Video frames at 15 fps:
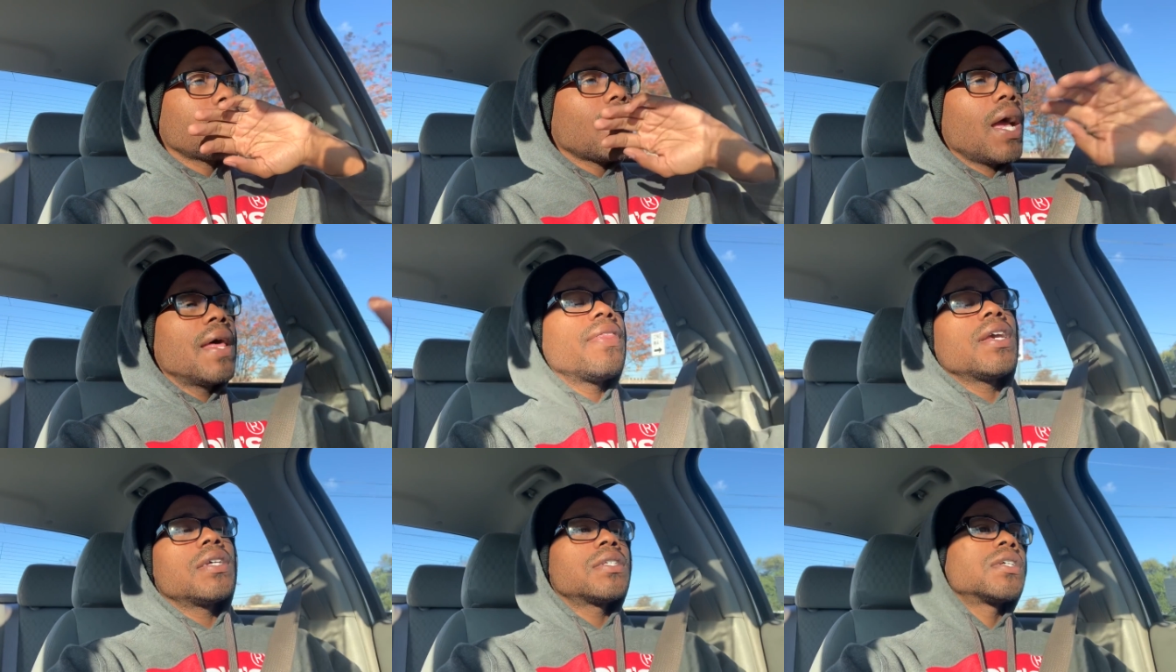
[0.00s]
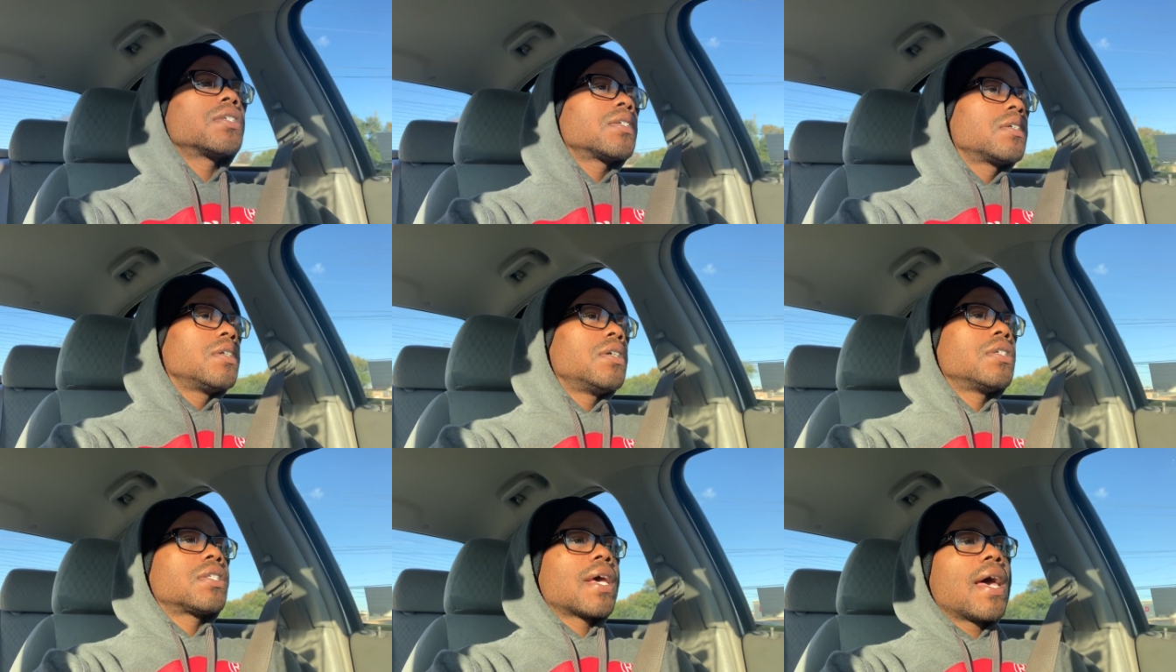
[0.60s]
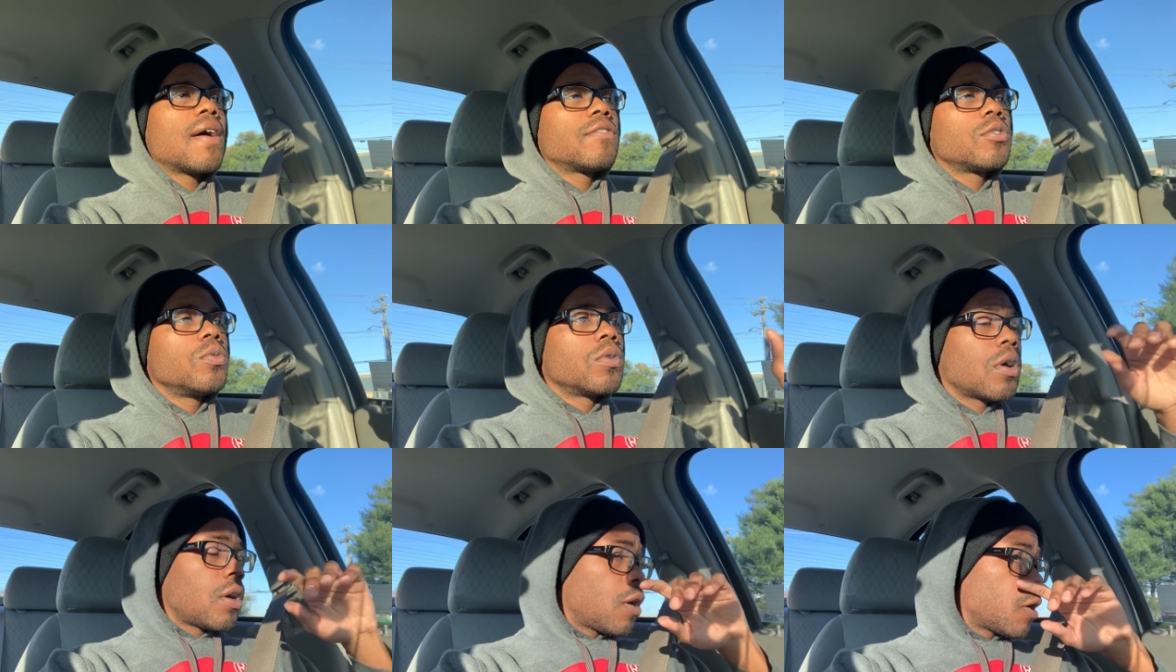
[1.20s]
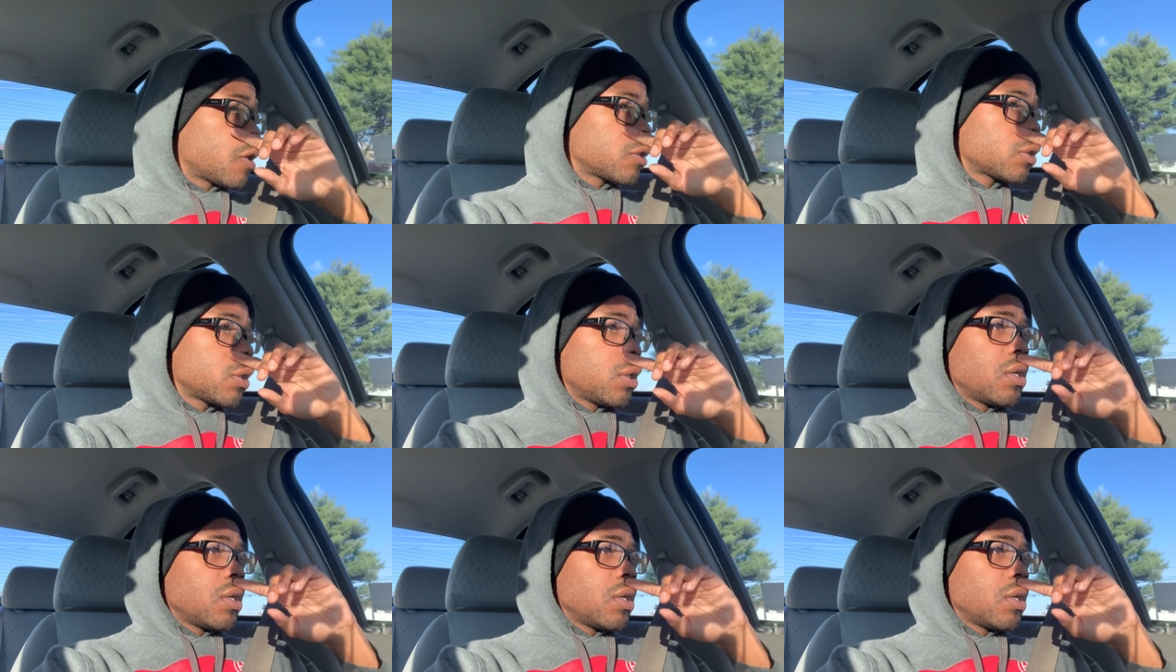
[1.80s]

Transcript: I think it's just good to have two cars.